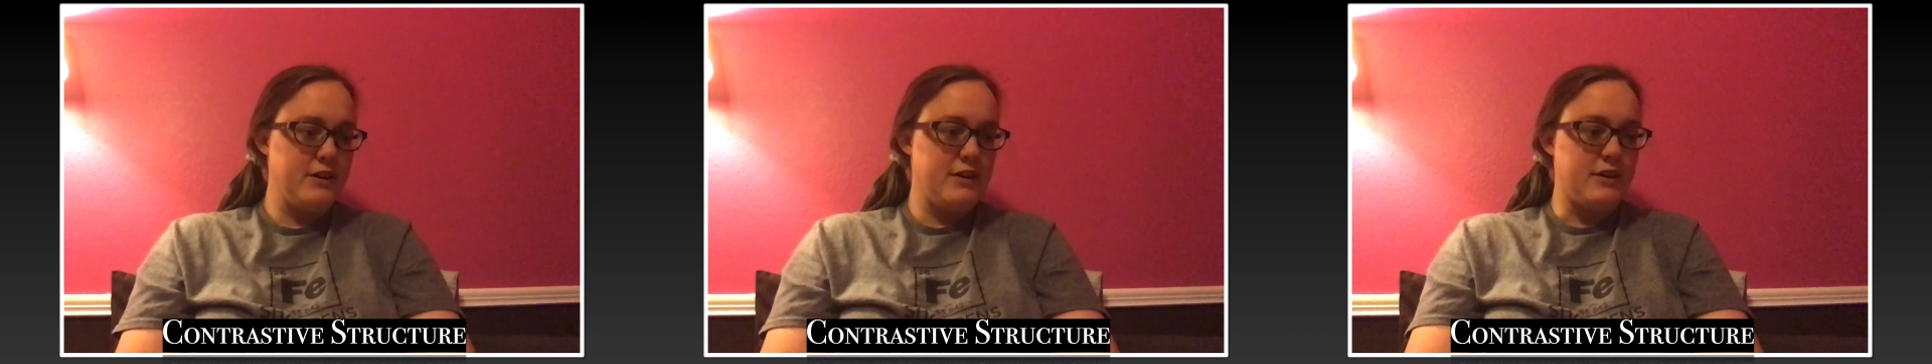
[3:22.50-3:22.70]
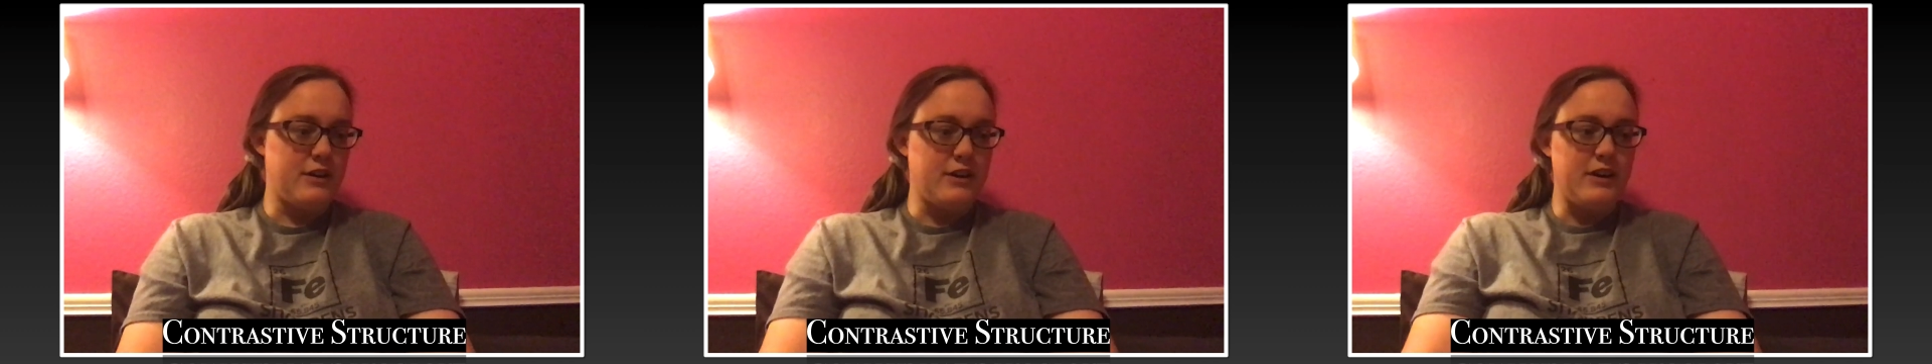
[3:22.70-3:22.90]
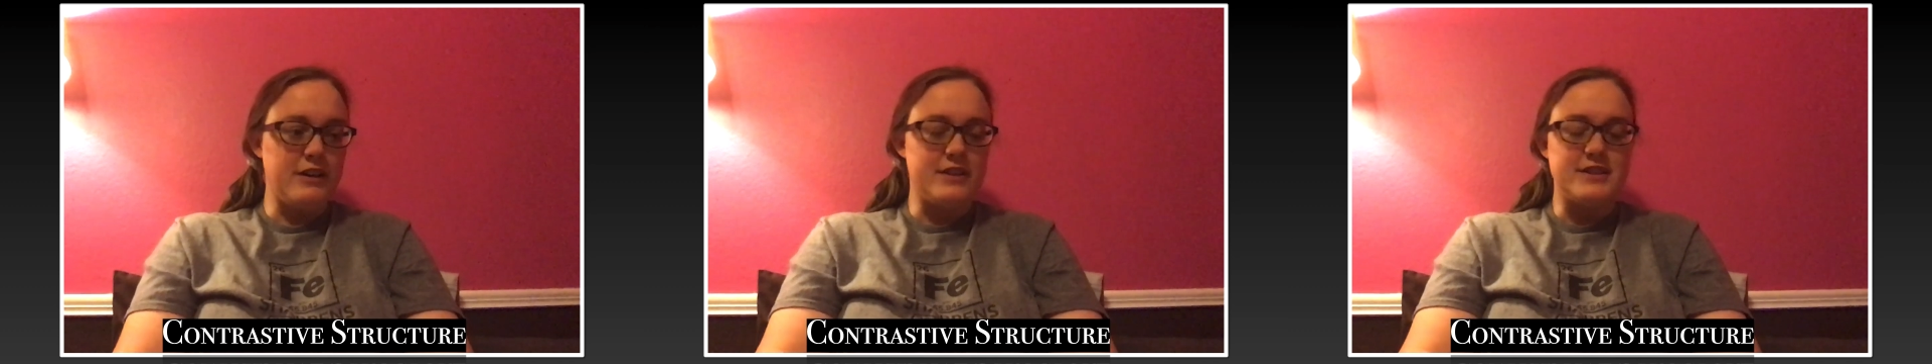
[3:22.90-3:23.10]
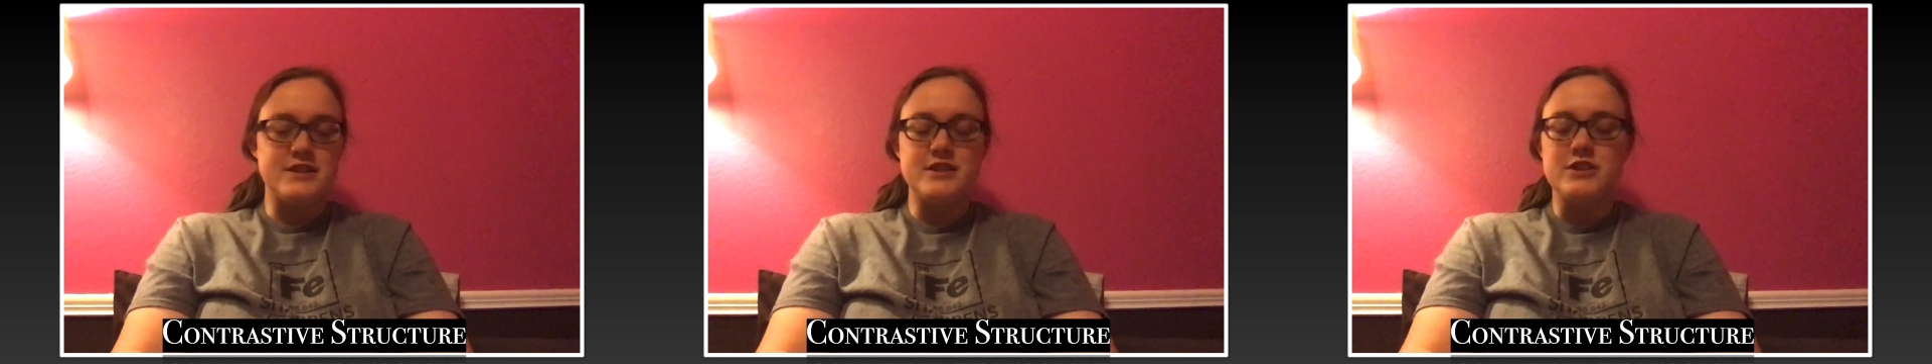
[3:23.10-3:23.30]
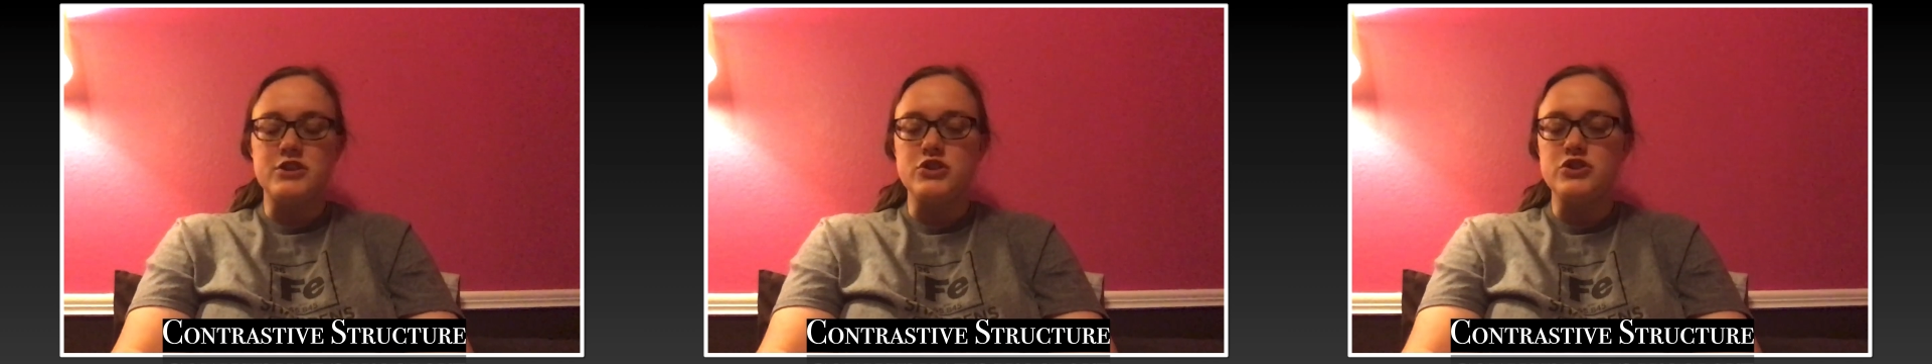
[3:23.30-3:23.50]
All right, let's
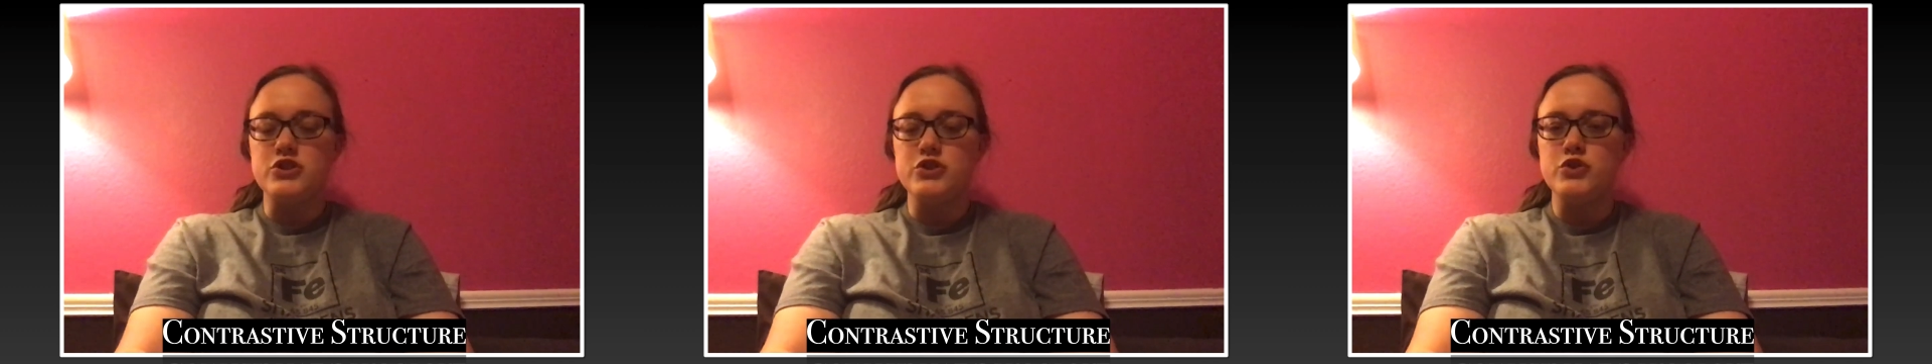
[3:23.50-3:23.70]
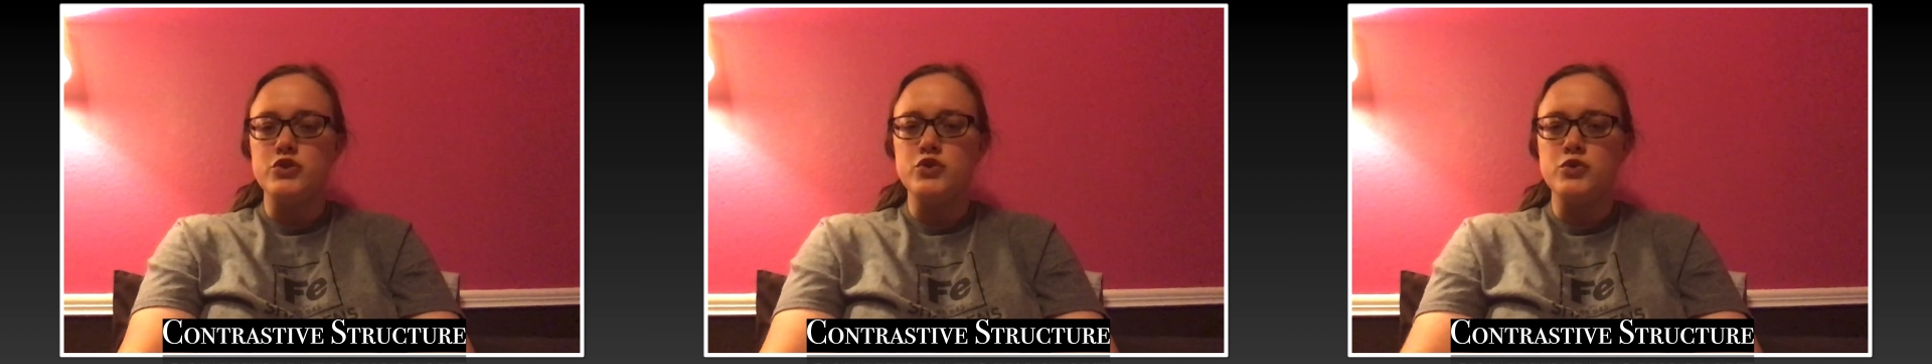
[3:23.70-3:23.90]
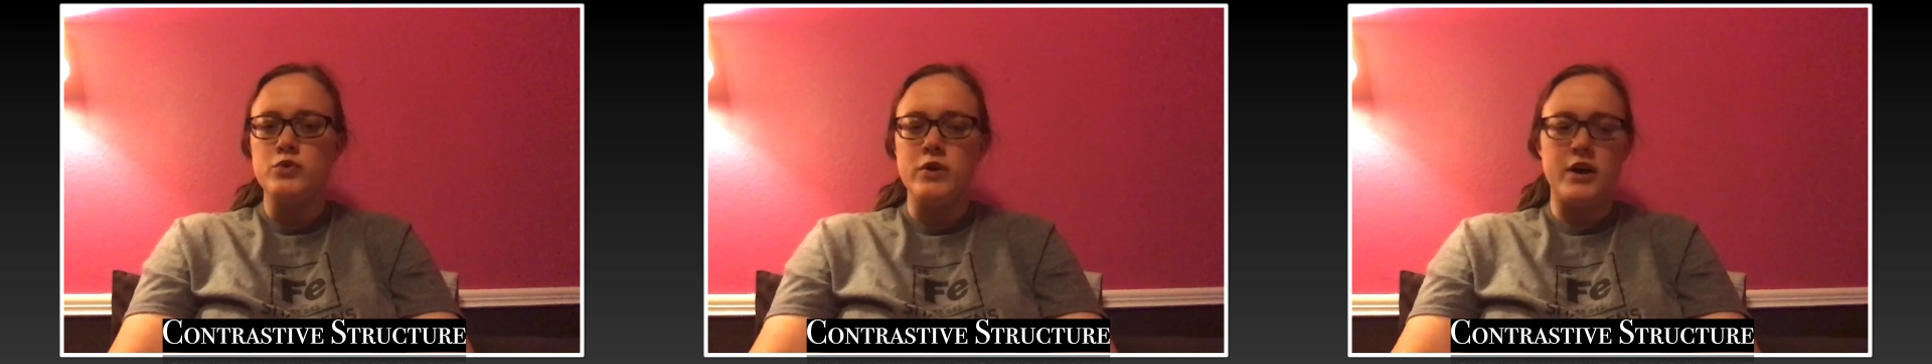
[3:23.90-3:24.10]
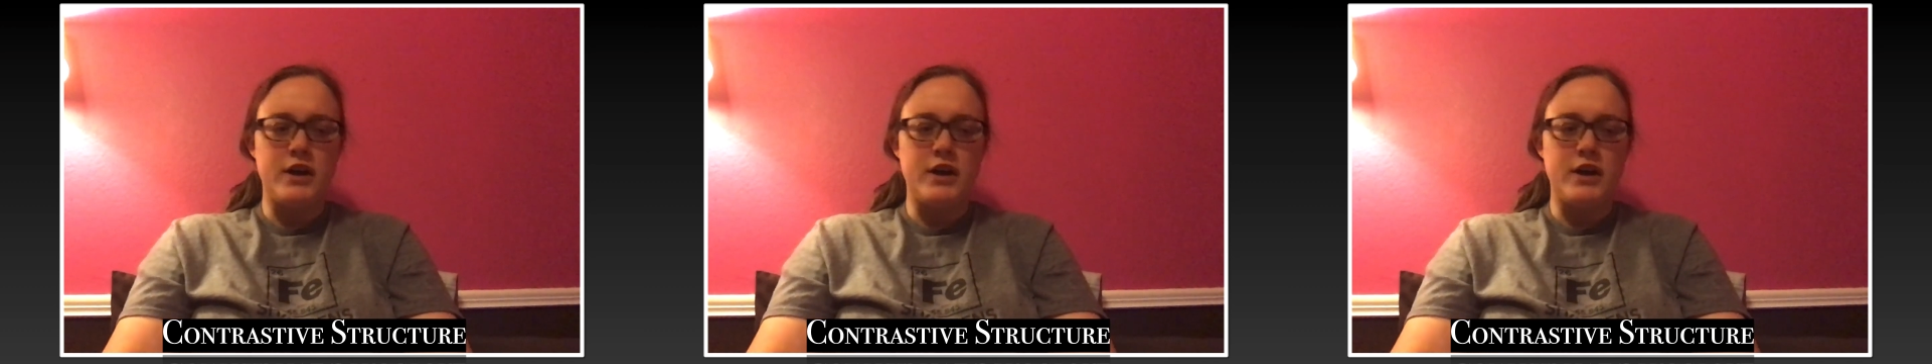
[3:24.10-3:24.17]
do,